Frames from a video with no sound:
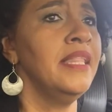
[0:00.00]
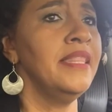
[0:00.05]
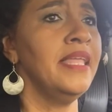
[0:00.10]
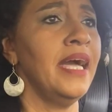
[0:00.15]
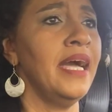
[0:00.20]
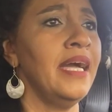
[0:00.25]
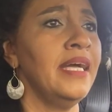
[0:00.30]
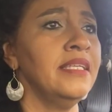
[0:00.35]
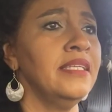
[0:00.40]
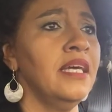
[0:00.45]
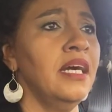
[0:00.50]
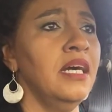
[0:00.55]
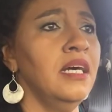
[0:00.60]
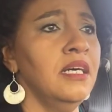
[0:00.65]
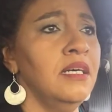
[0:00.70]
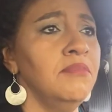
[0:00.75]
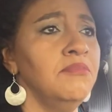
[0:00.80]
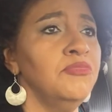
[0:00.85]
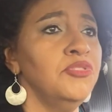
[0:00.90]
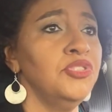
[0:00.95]
that
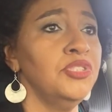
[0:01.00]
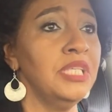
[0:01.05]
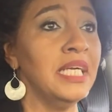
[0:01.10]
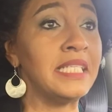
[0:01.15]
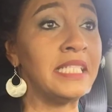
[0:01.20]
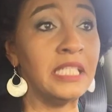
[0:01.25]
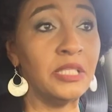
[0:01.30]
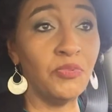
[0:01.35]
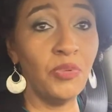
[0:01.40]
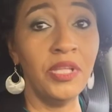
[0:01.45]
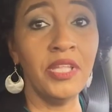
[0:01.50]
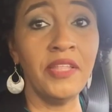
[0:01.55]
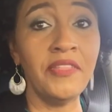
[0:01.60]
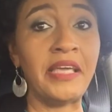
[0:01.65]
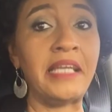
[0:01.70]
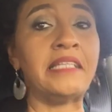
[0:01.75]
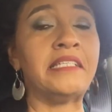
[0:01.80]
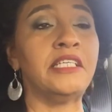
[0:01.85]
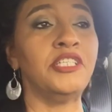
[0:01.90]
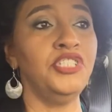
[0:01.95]
um, this is one of the
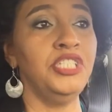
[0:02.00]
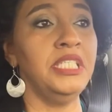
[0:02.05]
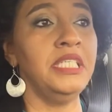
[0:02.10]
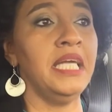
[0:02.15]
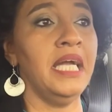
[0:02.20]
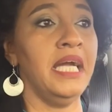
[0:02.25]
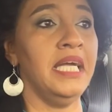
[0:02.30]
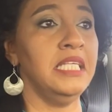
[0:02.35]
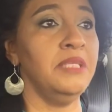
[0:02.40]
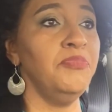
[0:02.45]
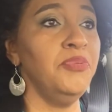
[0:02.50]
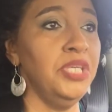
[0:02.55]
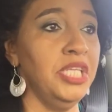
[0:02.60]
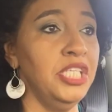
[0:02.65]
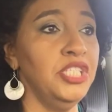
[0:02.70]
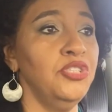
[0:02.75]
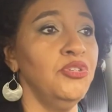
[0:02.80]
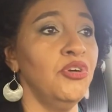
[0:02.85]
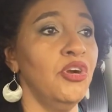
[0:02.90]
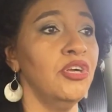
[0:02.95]
things that she has put
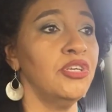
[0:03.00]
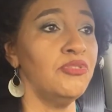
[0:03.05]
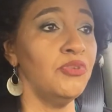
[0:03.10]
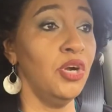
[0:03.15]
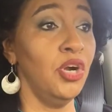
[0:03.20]
into her,